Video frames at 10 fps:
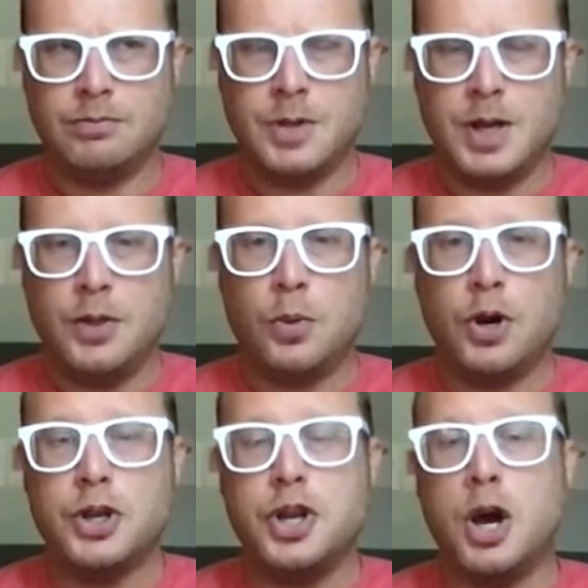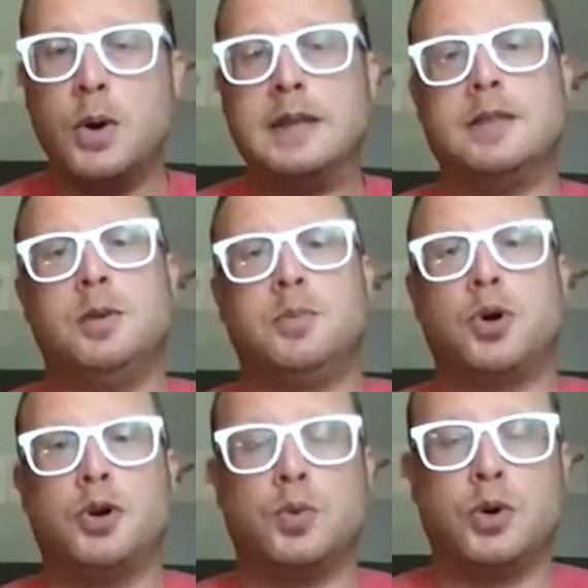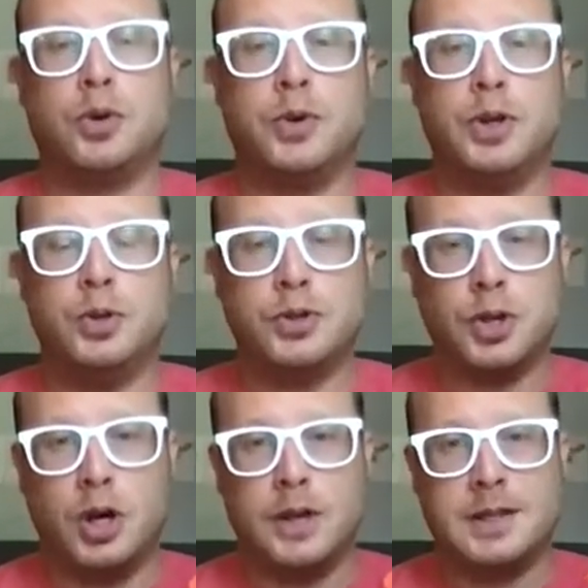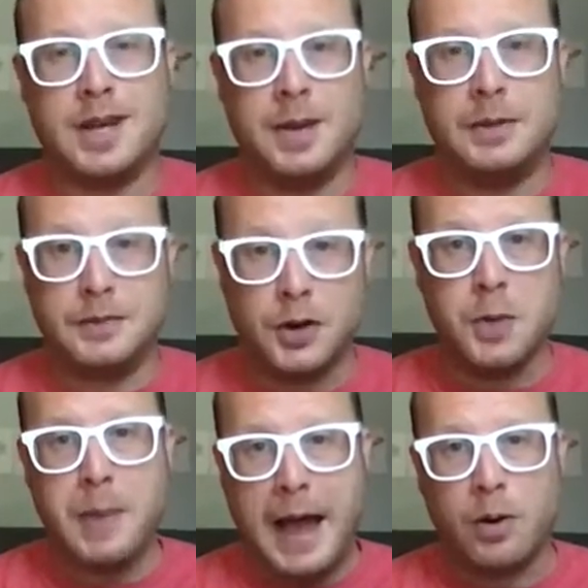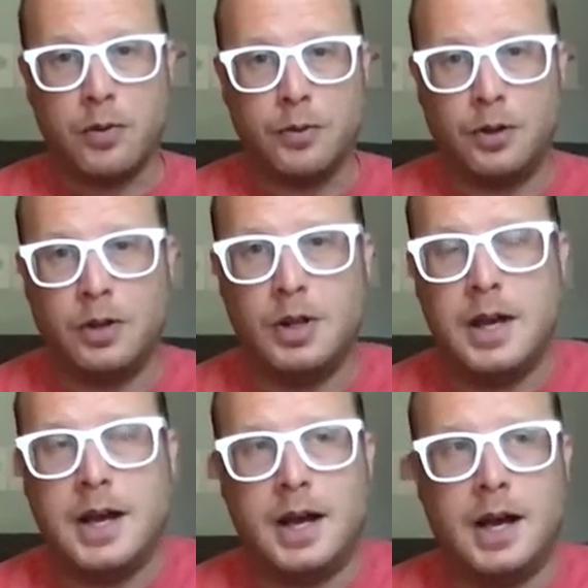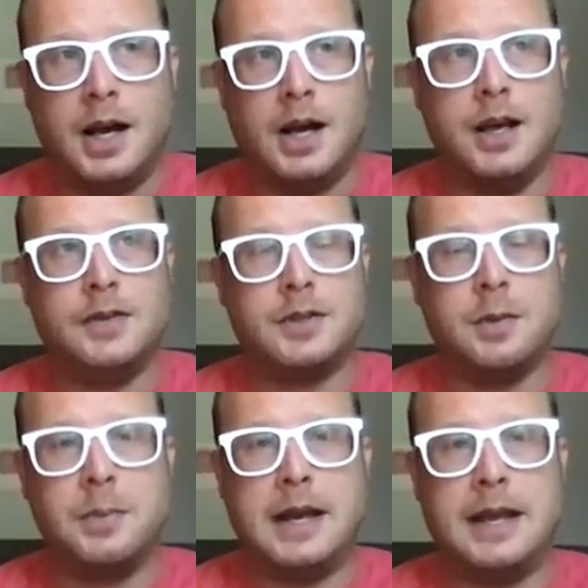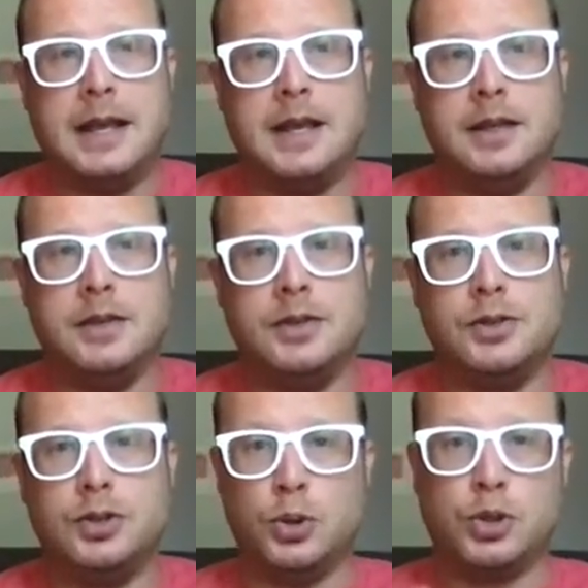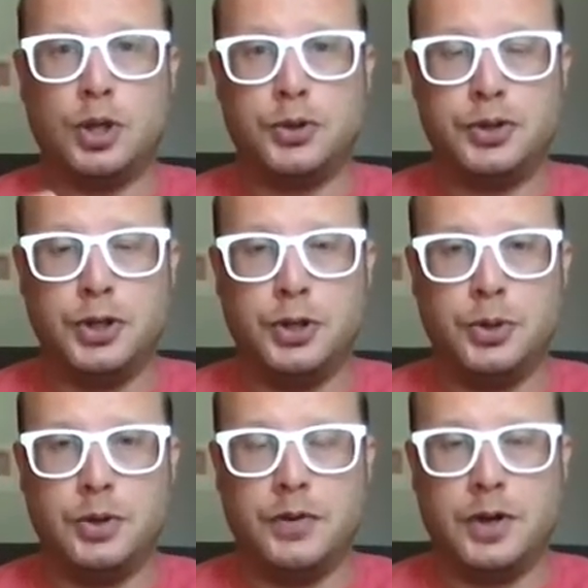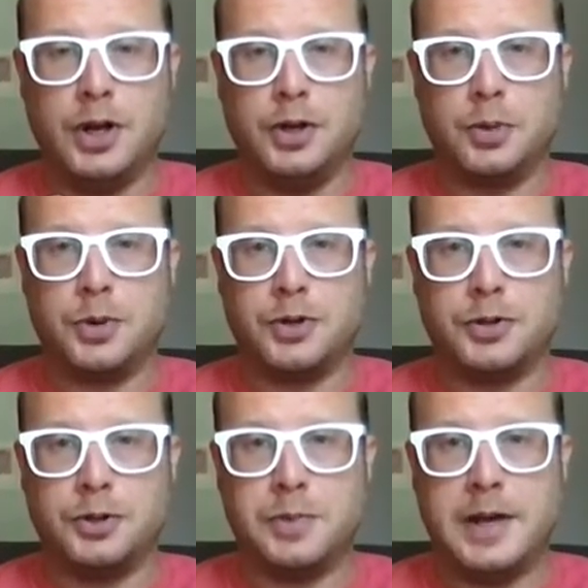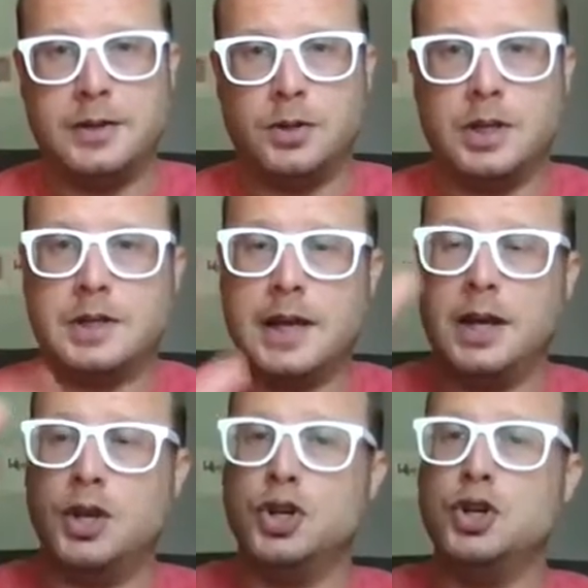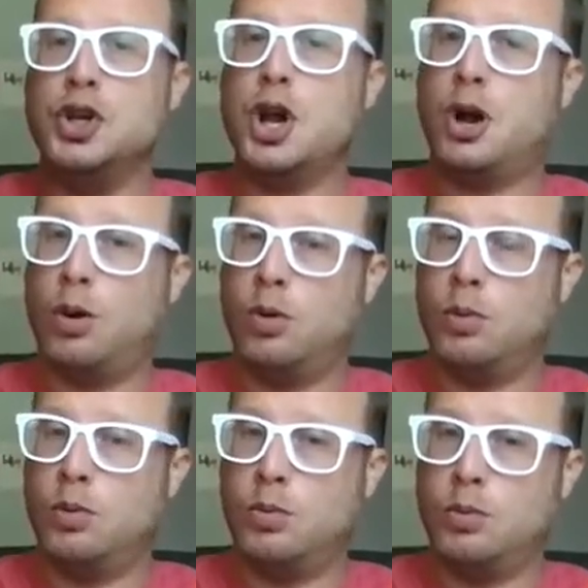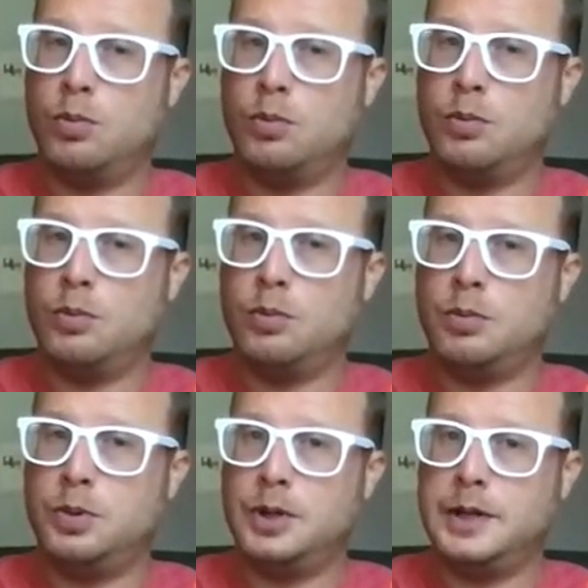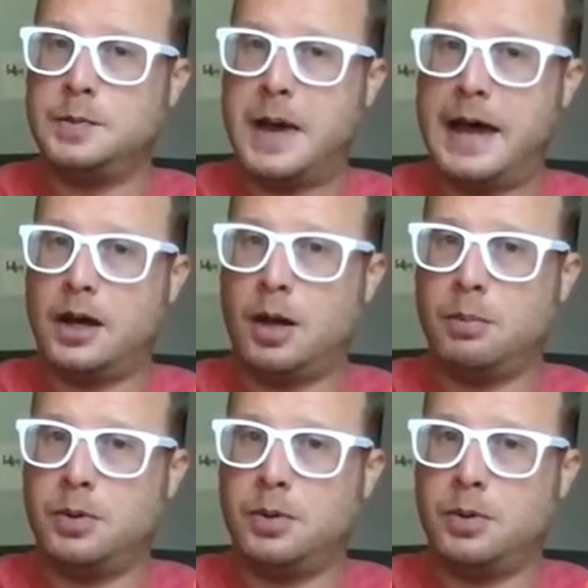The word no is an important word. We use it all the time. It's very powerful. If somebody is too close to you, if they're in your personal space, you can say, no, please back up.